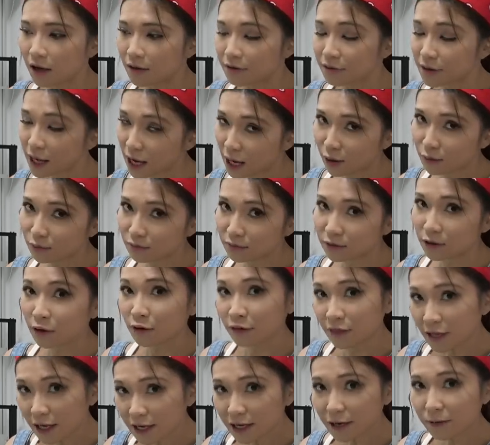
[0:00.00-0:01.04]
Now, the
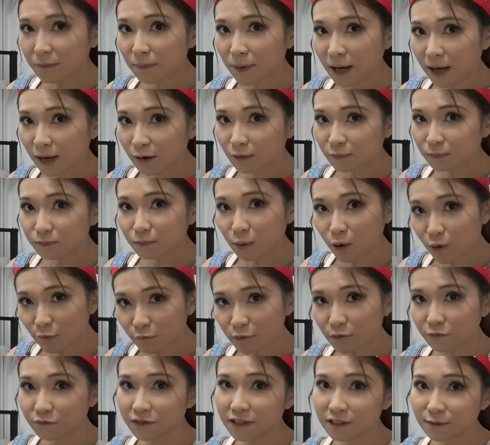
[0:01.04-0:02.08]
thing about
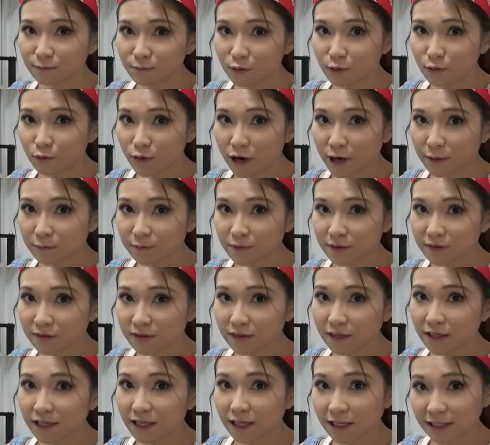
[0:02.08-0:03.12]
both of these programs
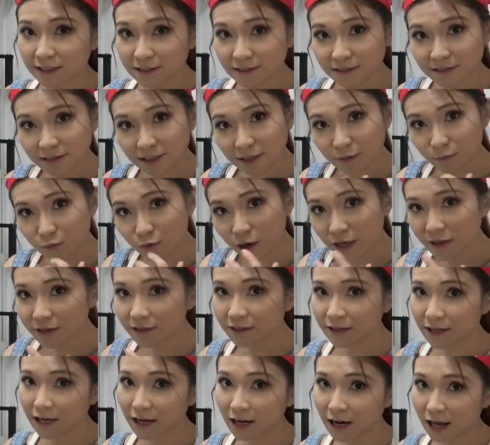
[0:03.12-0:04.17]
is they run
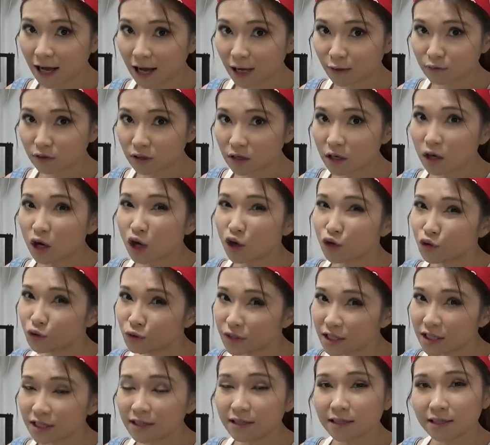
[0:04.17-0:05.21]
in the cloud. You
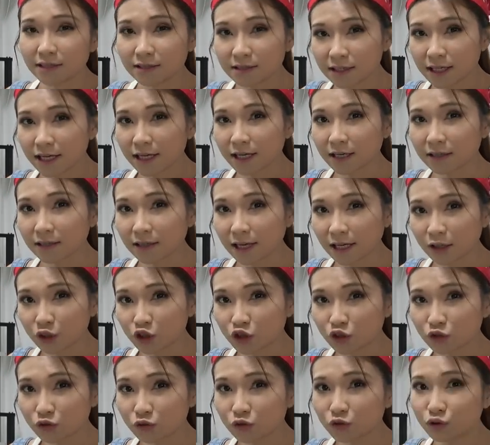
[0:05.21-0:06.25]
need an internet
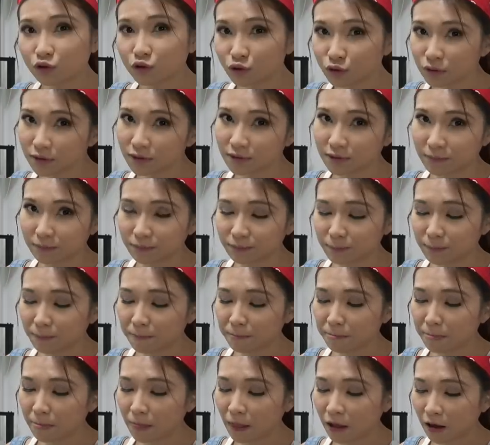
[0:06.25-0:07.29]
connection to use them.
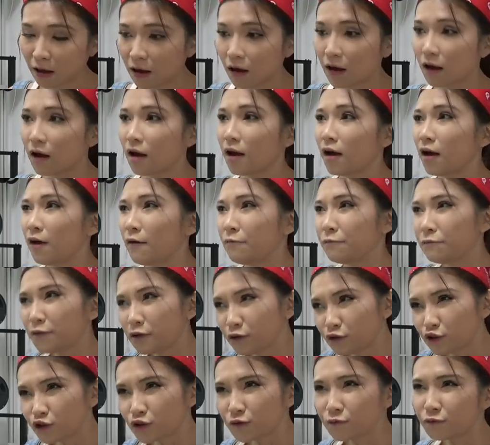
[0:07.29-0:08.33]

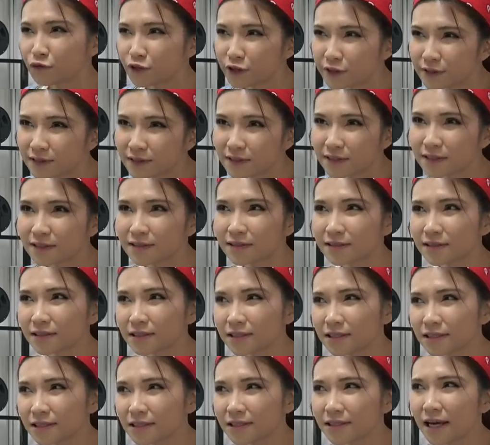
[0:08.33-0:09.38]
Fusion
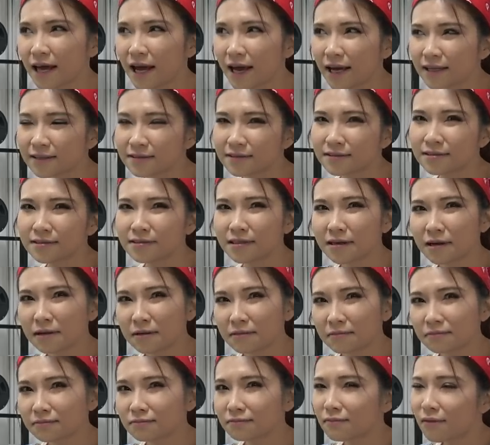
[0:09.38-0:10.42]
360 has
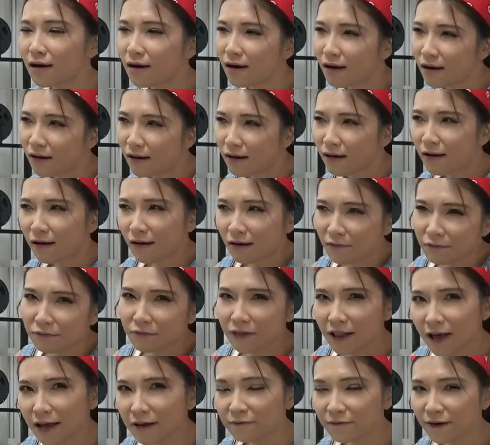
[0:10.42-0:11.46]
some
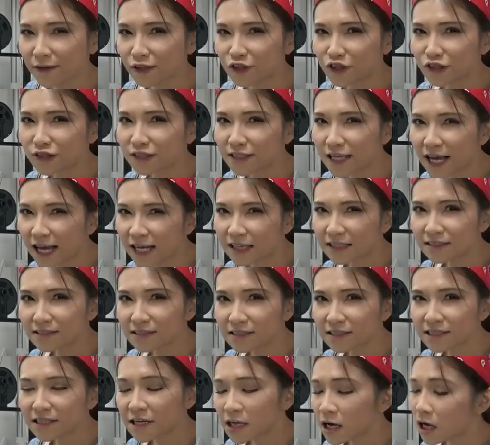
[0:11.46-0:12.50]
offline
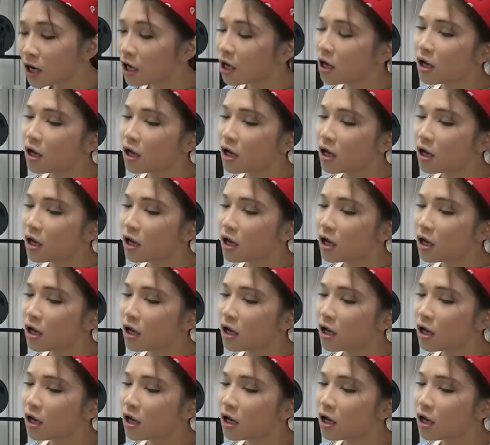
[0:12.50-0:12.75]
functionality,